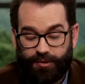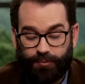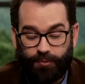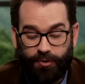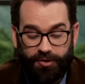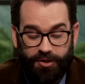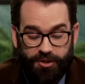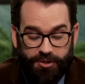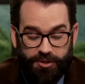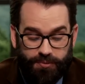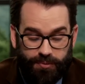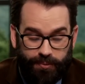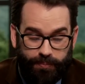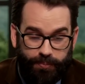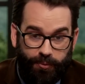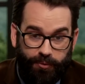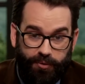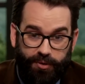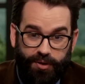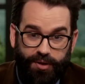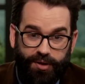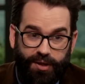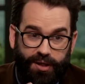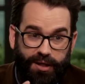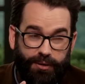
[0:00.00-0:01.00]
Well, this
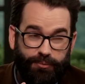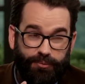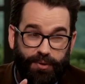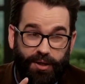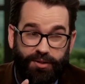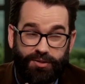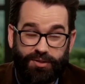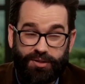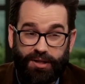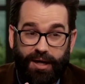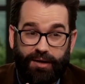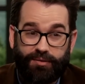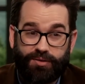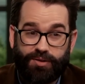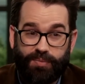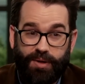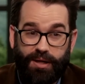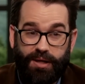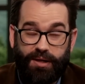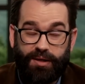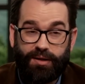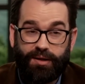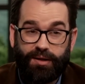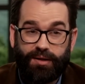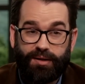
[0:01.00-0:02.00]
reporter, he reached out to
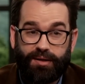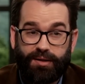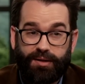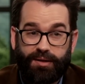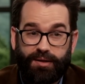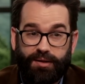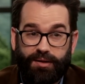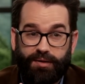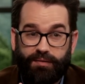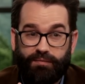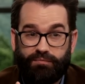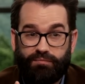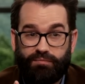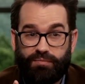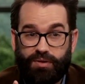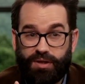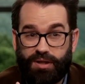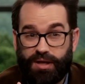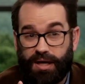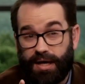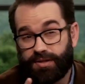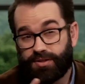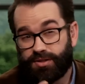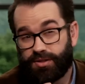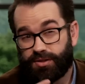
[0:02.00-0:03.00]
me
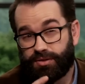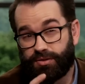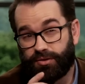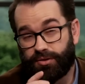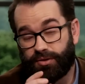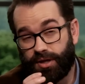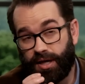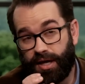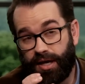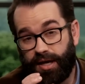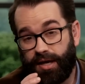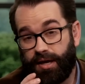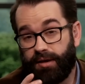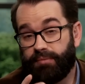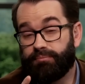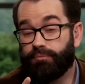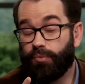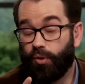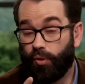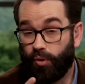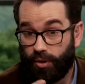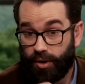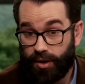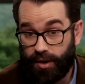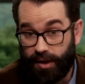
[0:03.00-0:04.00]
yesterday
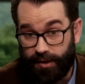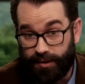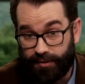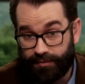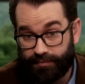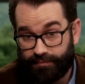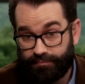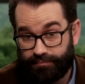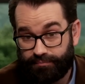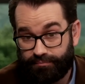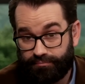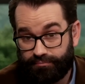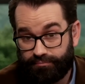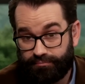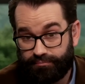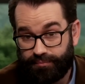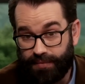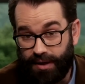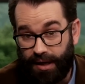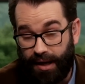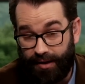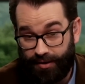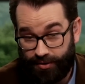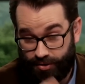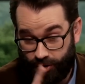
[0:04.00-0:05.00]
morning
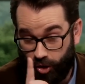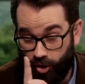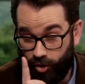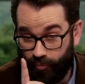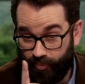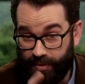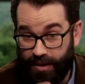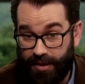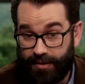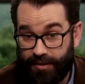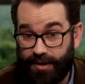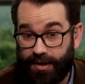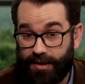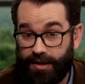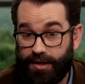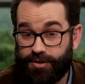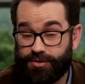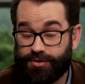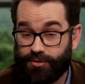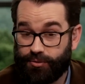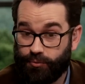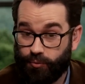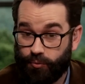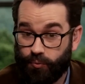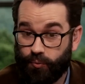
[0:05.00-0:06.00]
and told me that
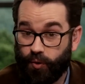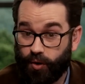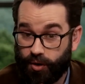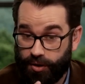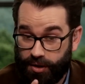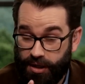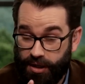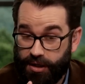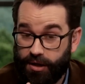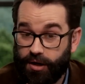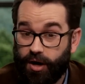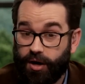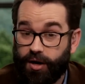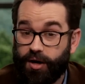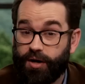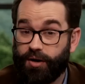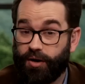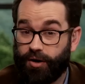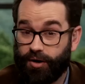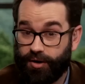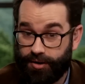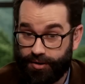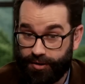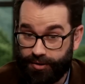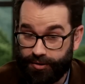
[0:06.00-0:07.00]
he's working on an
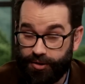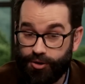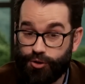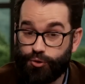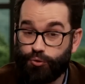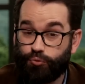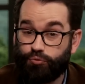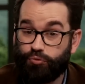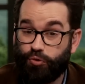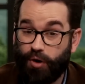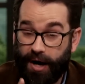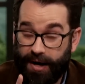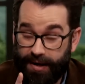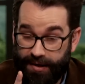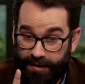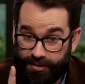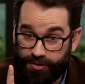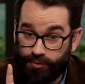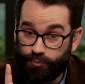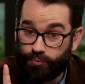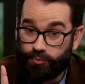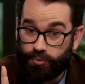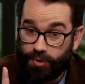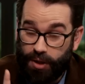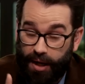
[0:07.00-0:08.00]
article. He's
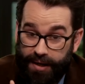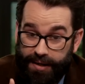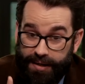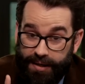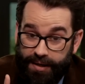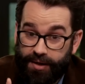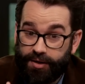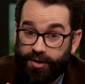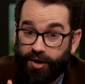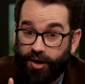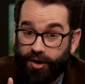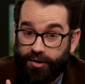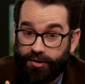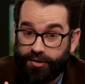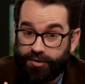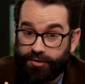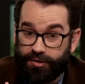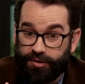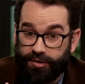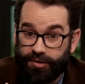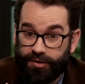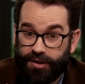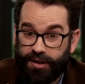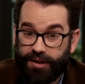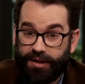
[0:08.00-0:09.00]
writing an
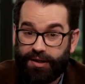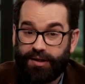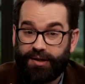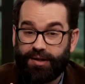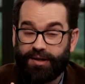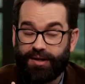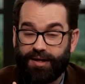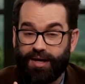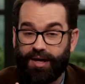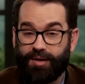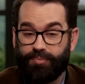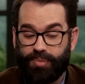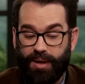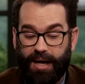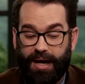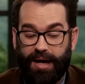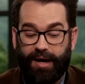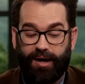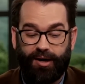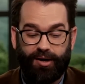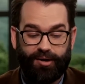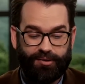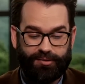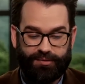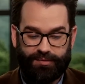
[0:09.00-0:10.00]
article
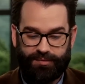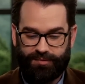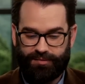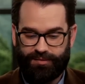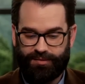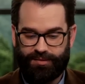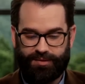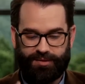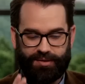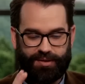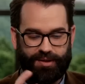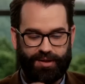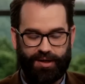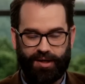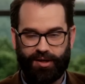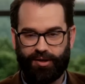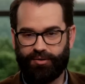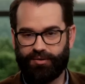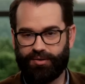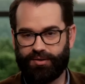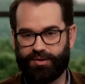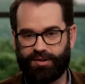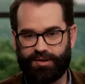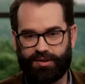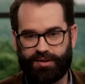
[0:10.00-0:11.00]
about, you
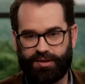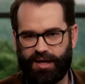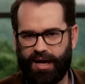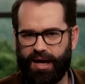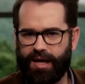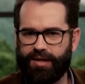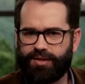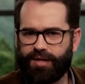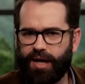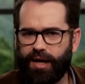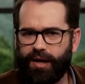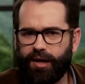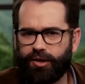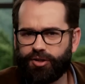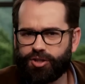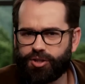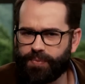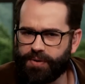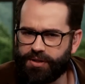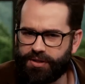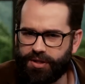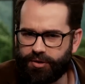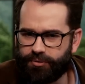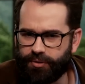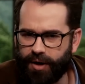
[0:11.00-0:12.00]
know, the
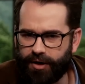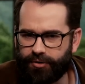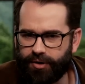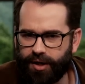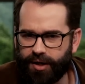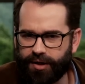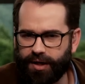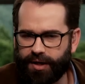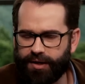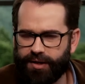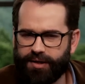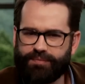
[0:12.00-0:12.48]
anti-LGBT rhetoric.